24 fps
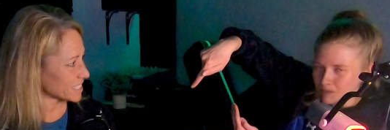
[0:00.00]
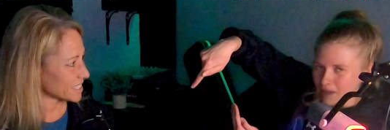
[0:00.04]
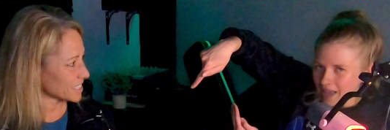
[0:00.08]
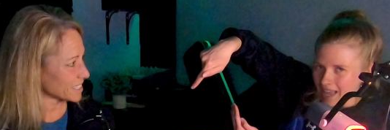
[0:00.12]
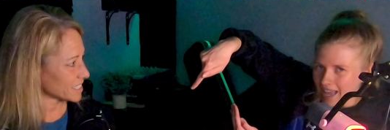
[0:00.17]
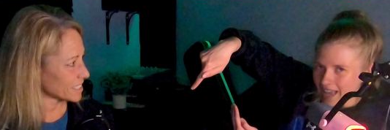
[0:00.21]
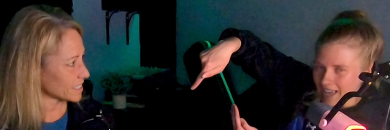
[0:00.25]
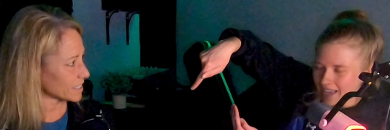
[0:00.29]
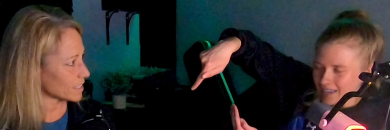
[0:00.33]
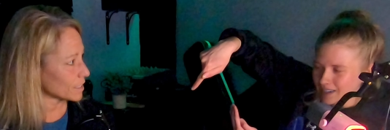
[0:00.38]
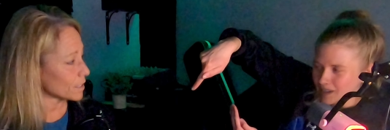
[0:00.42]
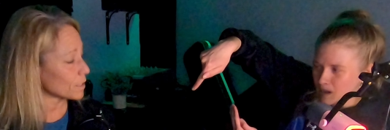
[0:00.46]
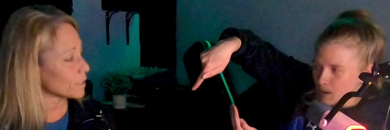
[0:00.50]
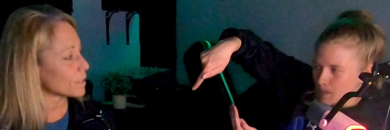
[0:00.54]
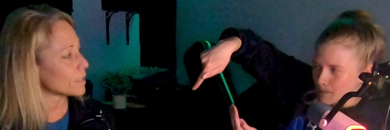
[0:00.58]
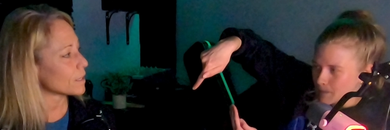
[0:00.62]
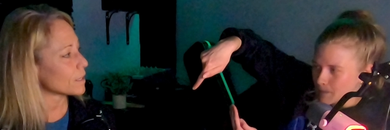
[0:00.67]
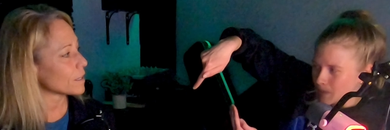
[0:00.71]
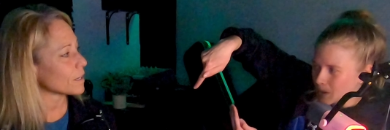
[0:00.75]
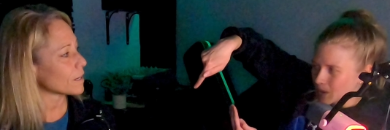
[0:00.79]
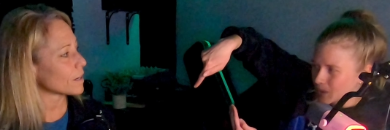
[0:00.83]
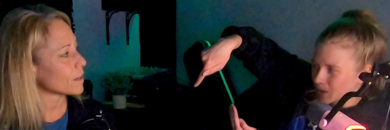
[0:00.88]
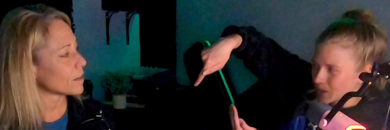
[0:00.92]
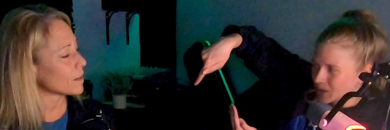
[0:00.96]
Speaker 1: man
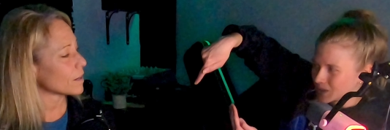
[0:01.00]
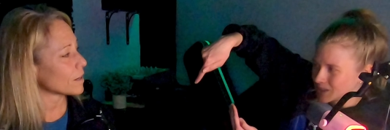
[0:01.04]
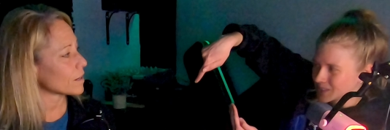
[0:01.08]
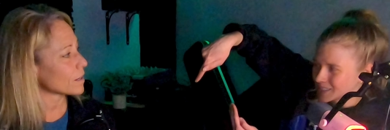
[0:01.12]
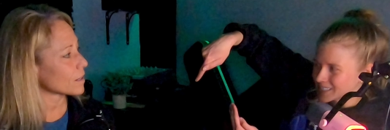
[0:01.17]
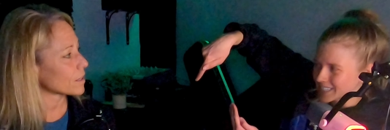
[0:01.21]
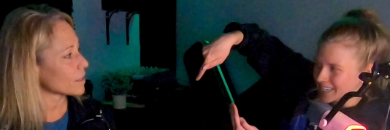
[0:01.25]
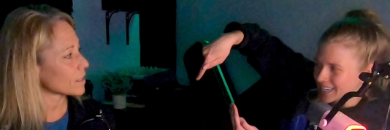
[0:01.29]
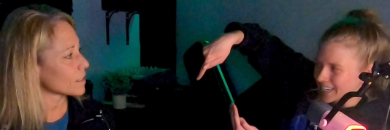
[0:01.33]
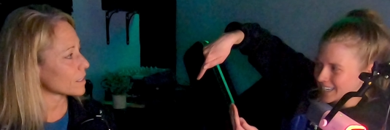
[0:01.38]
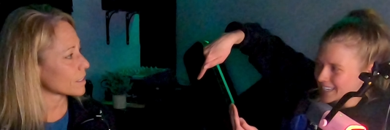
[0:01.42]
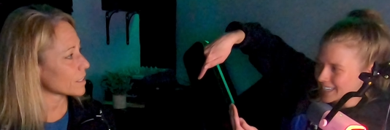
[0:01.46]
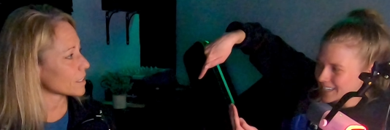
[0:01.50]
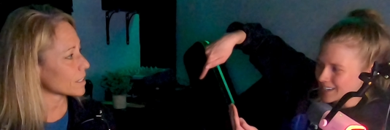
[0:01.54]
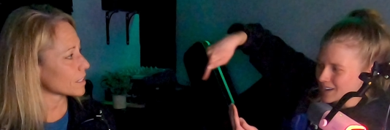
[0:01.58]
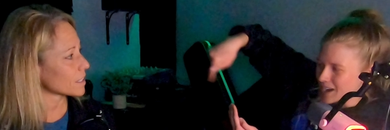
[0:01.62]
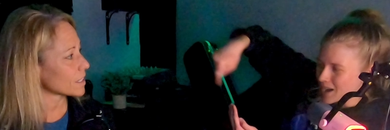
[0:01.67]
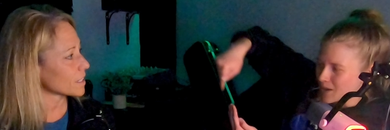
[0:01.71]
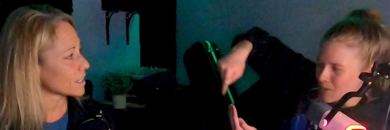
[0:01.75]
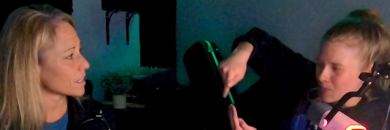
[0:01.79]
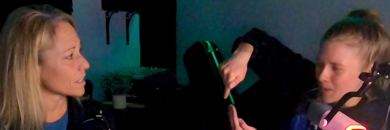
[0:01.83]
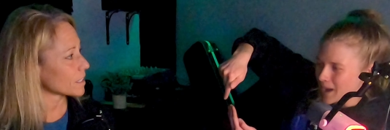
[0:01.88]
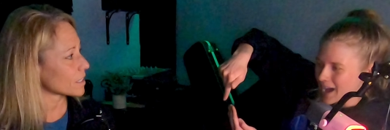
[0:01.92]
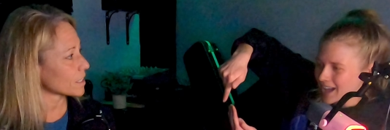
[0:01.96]
pulls in
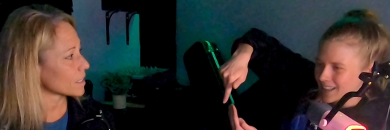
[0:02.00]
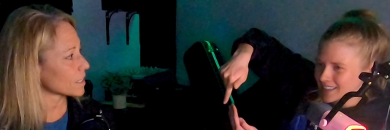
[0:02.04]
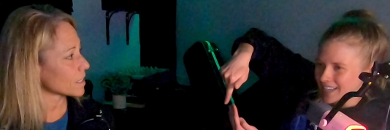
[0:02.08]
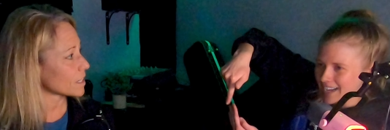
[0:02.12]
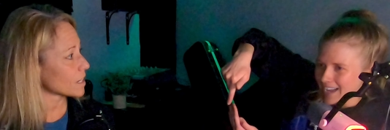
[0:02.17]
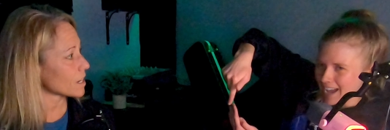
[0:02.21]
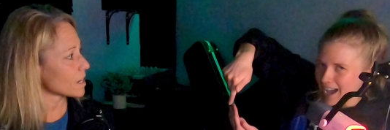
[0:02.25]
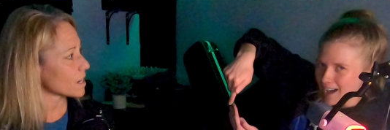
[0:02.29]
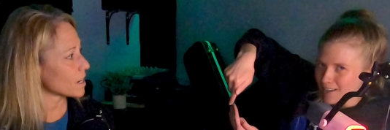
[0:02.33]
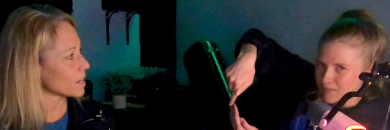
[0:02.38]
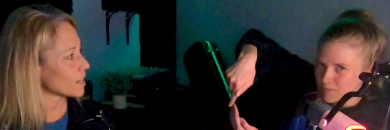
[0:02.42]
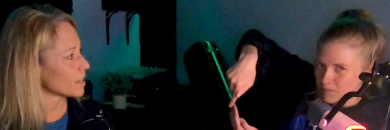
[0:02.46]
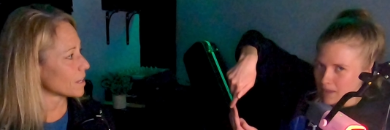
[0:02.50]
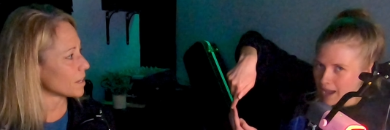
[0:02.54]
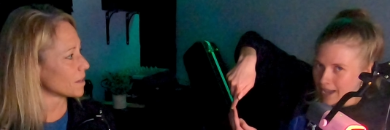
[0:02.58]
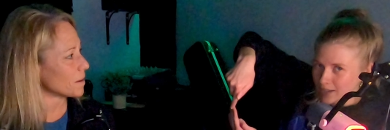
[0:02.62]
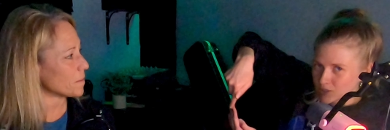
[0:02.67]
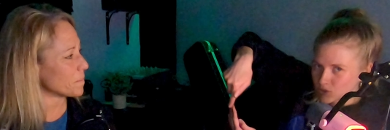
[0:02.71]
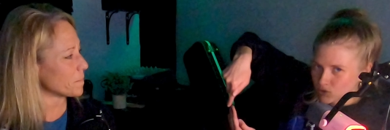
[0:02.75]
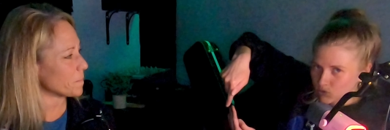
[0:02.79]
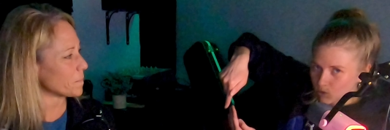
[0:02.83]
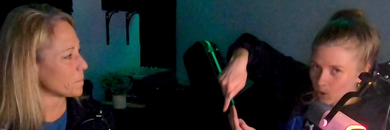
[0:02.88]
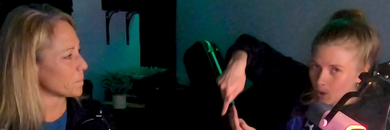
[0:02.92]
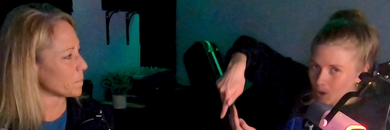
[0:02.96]
while I have my
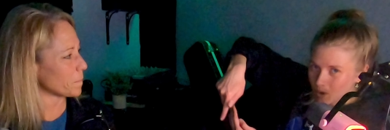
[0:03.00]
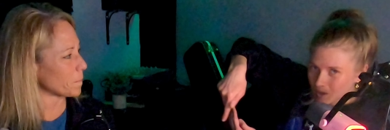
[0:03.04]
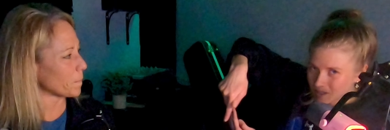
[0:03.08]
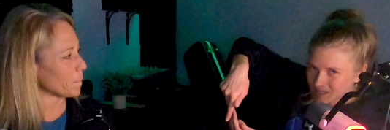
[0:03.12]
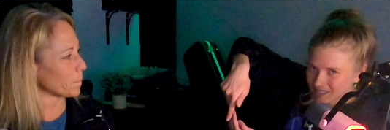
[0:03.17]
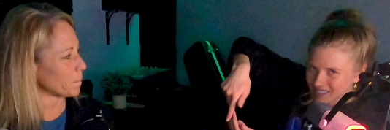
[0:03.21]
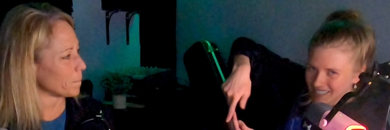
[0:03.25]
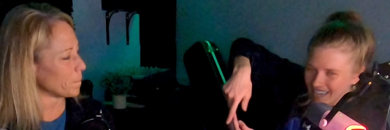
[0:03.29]
drawers